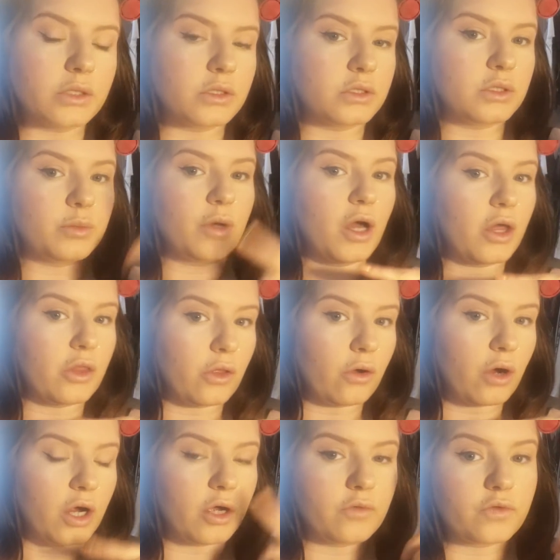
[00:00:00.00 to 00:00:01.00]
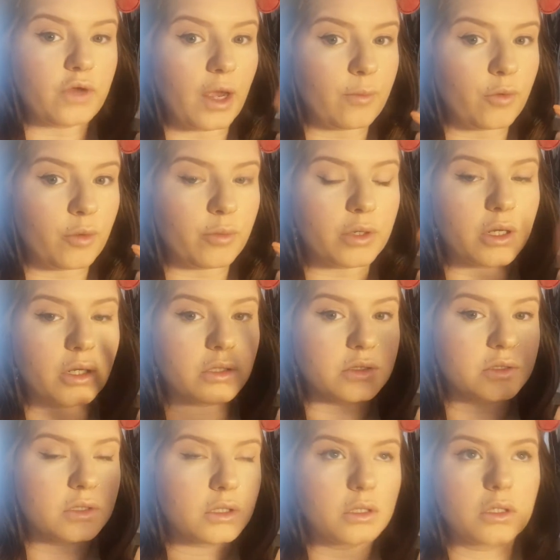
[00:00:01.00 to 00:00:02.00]
so I did my other eye off camera because
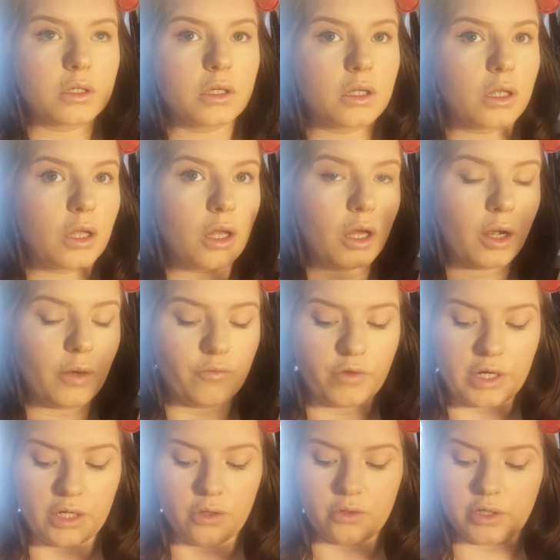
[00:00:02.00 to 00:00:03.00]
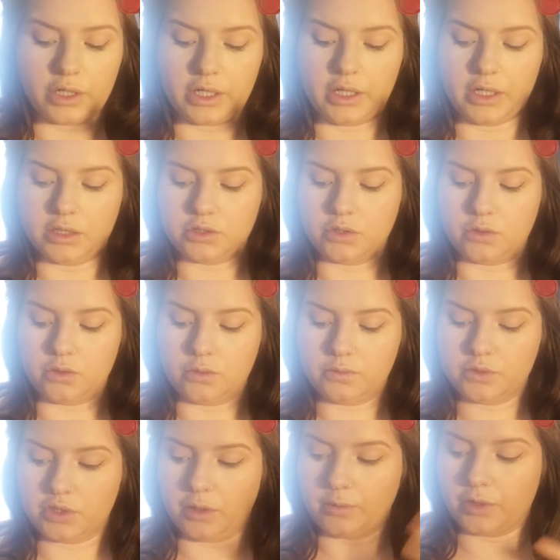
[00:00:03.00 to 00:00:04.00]
I'm really not good at it at all.
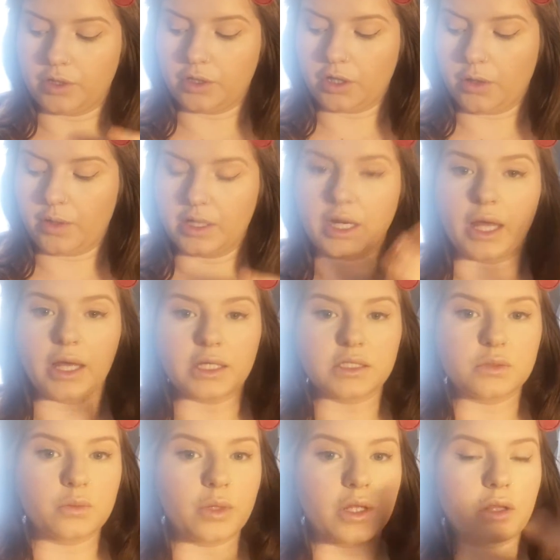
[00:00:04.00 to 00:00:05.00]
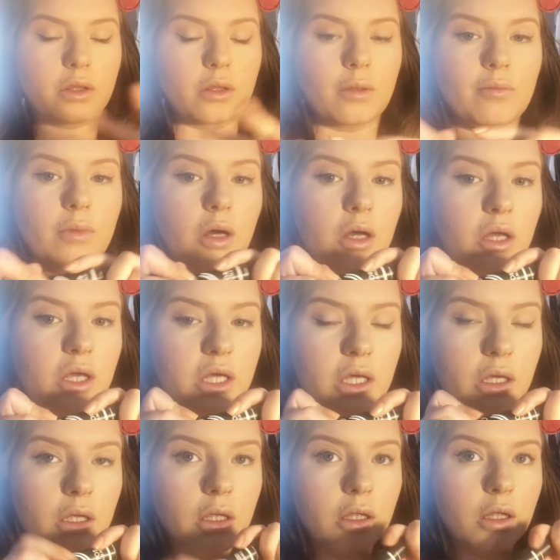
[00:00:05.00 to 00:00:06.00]
So I'm going to go in next with my
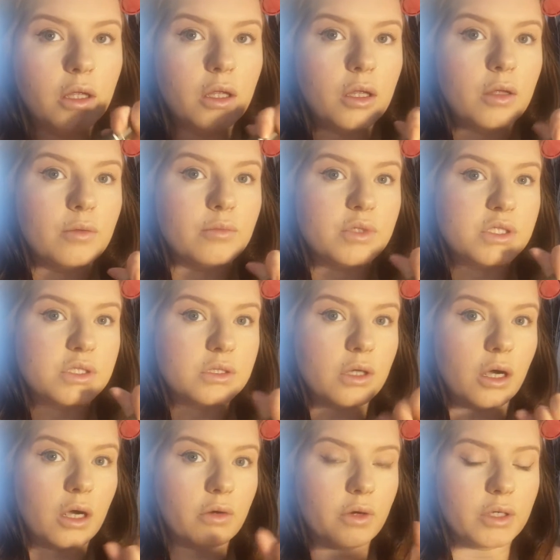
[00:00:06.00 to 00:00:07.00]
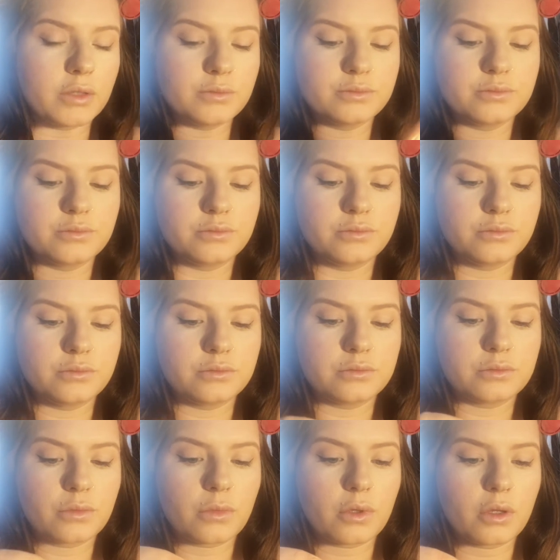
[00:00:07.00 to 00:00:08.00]
mascara.
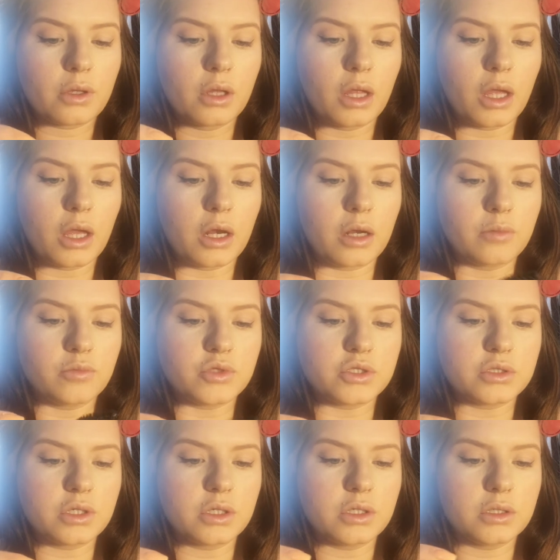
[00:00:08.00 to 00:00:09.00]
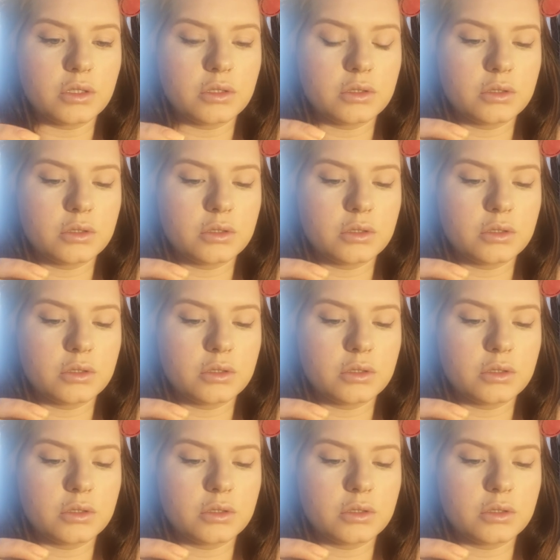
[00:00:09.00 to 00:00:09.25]
And I'm just going to,